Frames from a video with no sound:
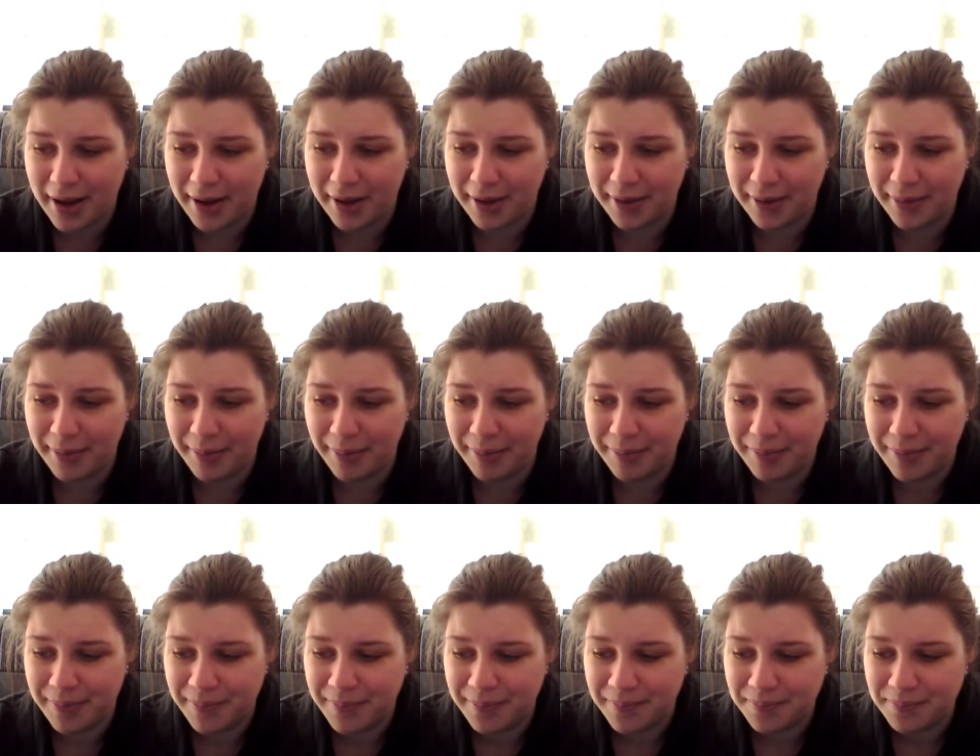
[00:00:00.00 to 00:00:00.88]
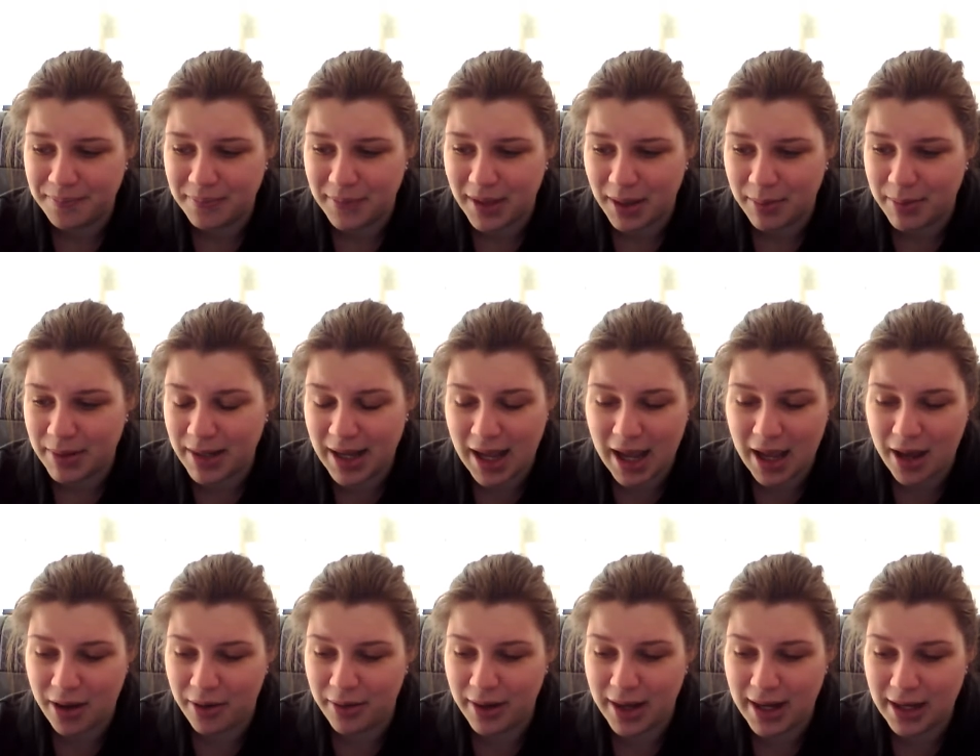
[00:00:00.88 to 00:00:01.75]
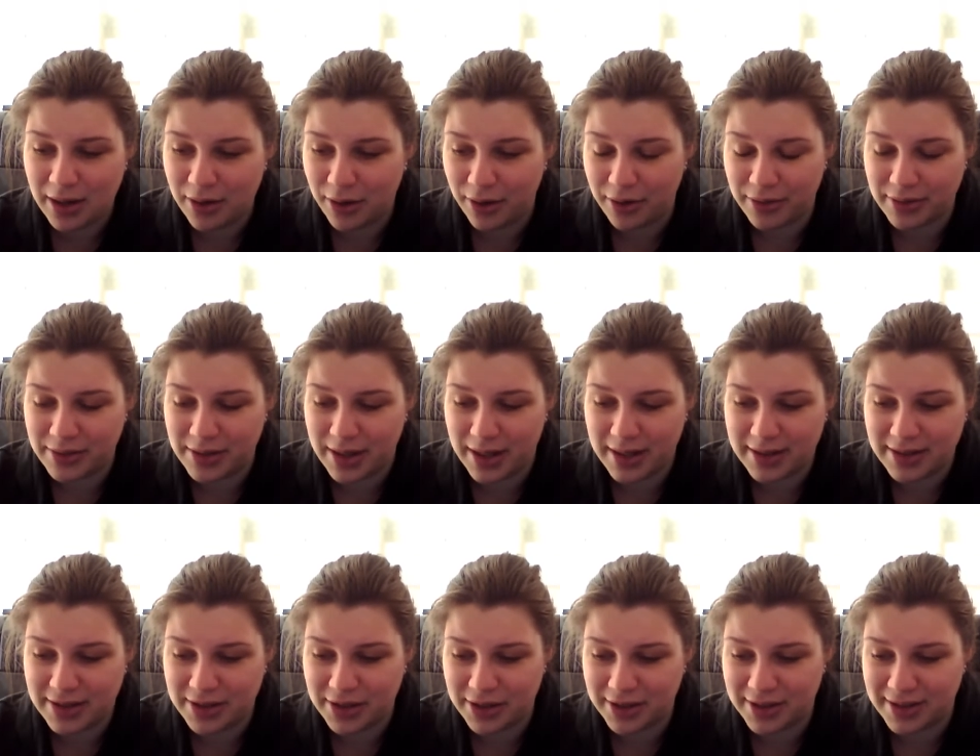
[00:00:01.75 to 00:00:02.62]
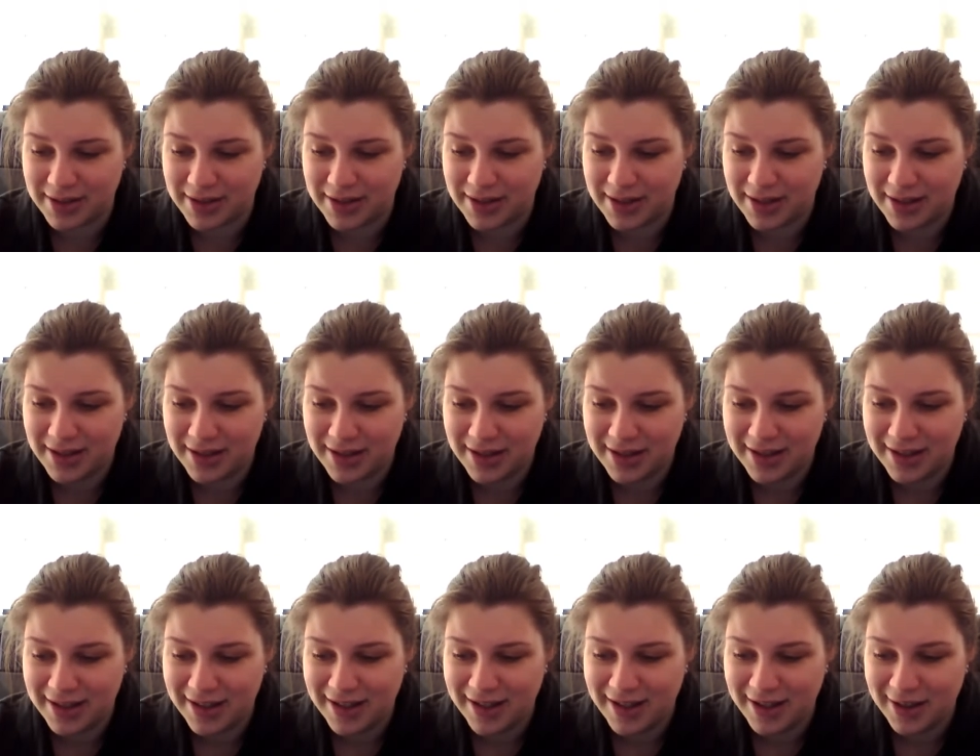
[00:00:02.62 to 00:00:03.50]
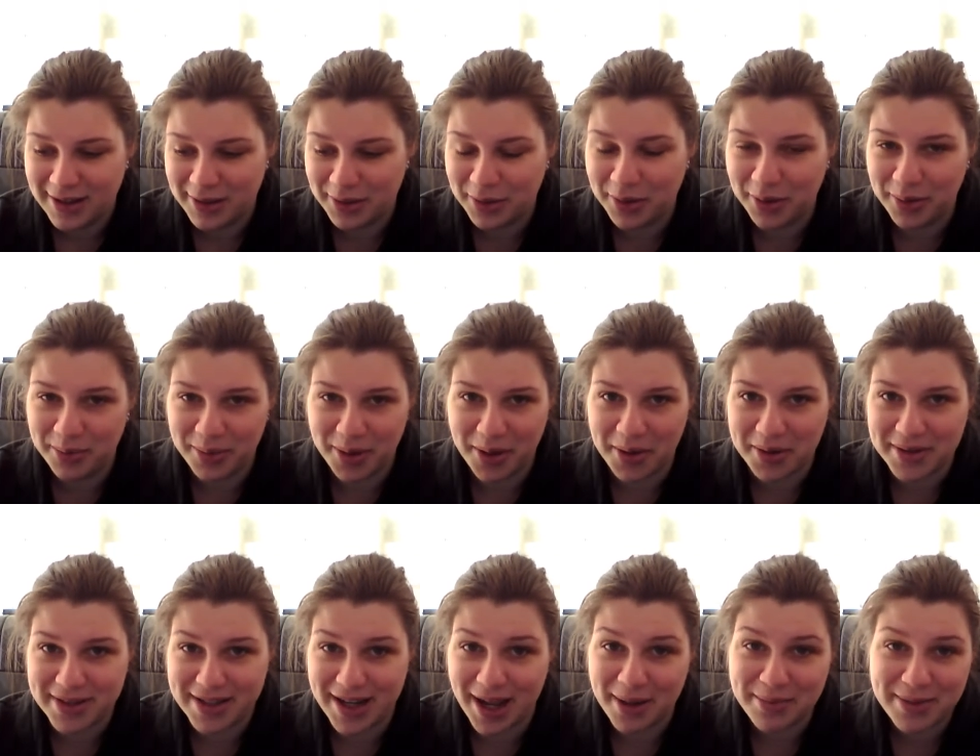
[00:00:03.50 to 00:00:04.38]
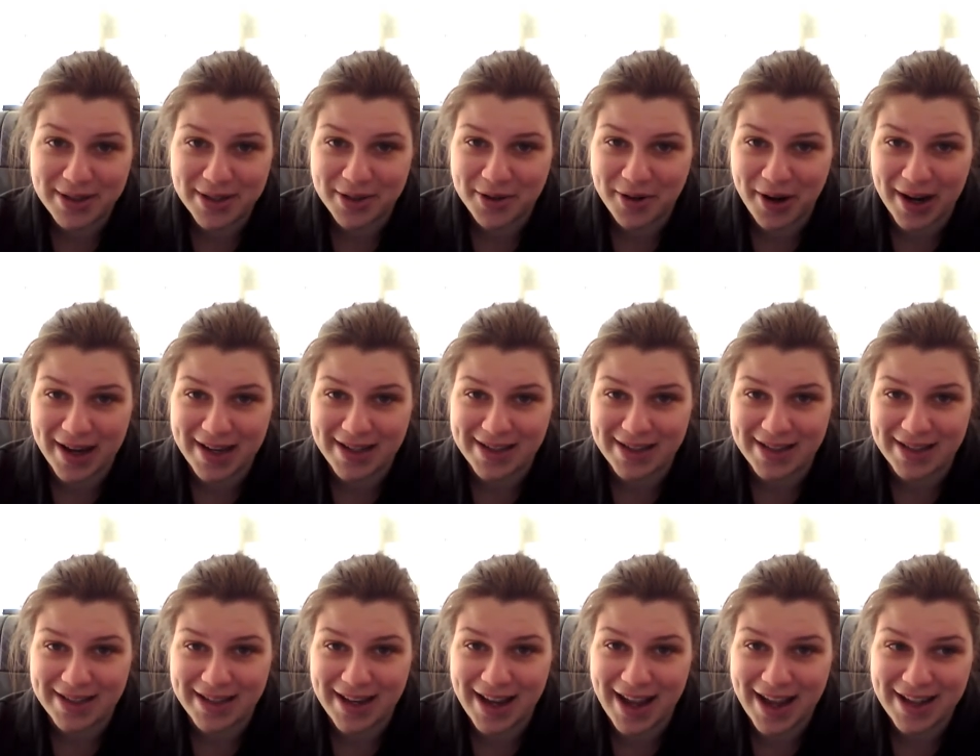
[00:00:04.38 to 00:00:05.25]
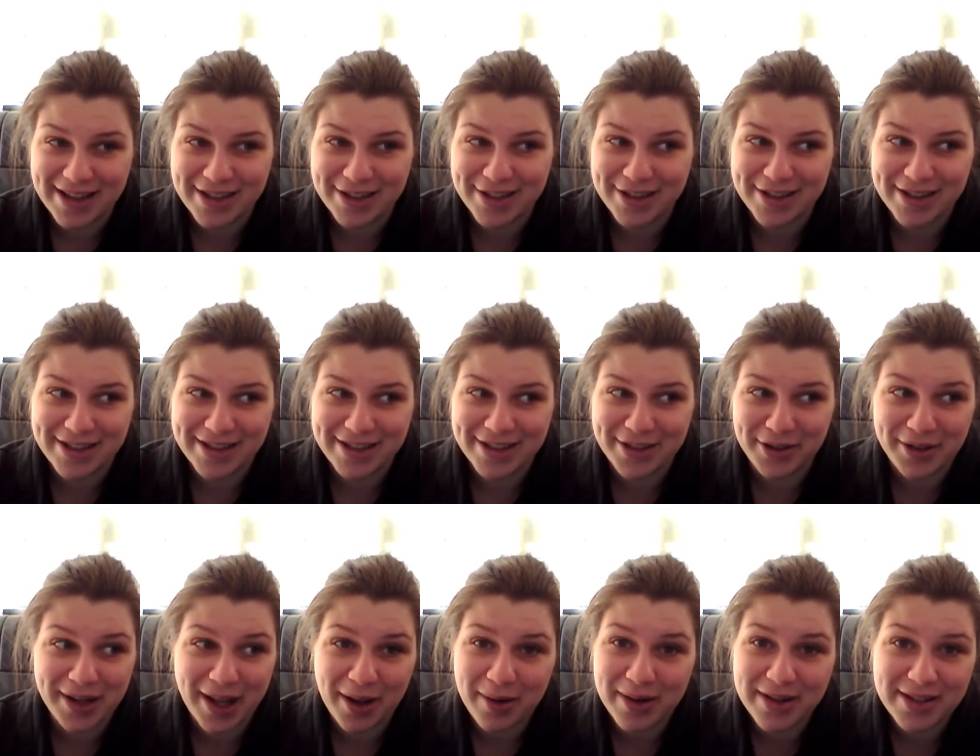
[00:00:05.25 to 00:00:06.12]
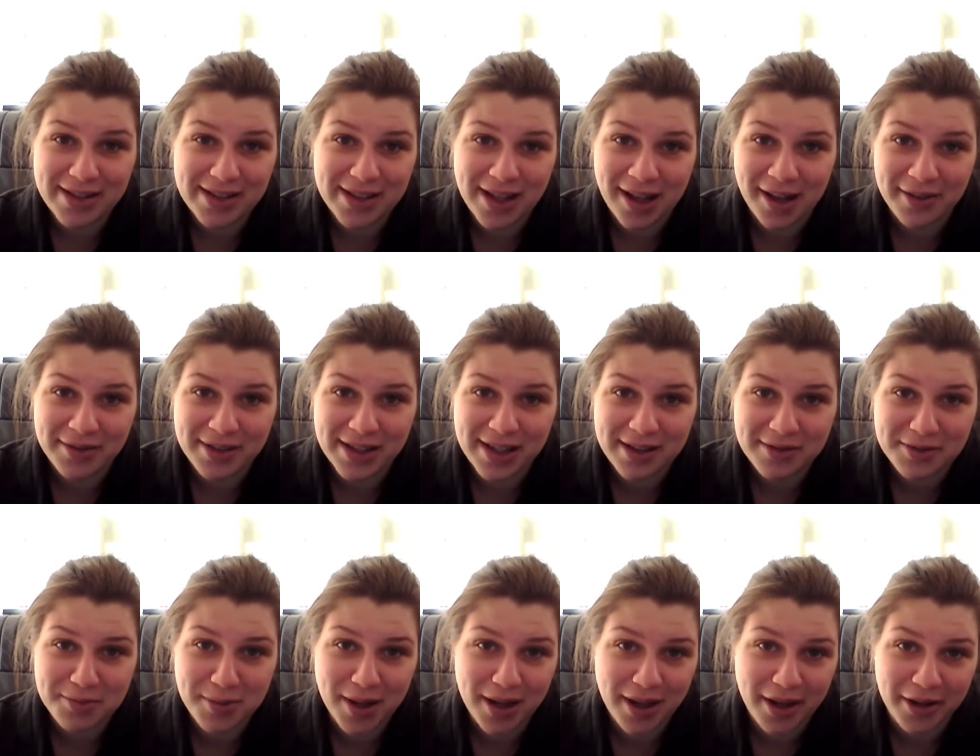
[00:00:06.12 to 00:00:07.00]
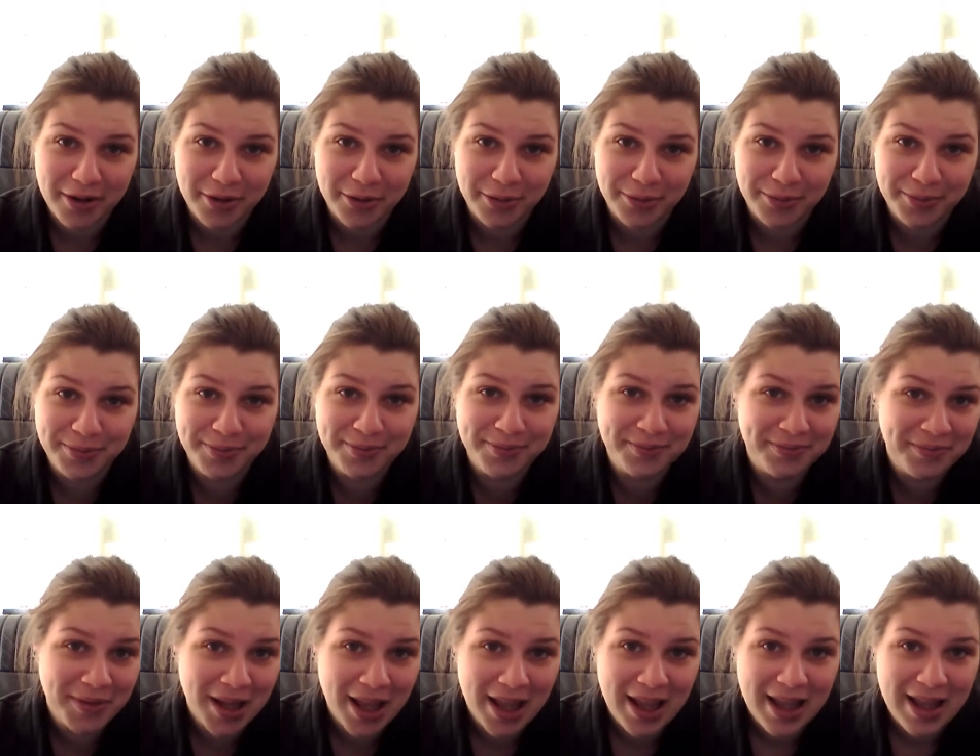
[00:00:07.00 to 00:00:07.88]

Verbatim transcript: Um, but now he knows that it's just the hormones and I'm just crazy. And so now he just laughs and gives me a cuddle.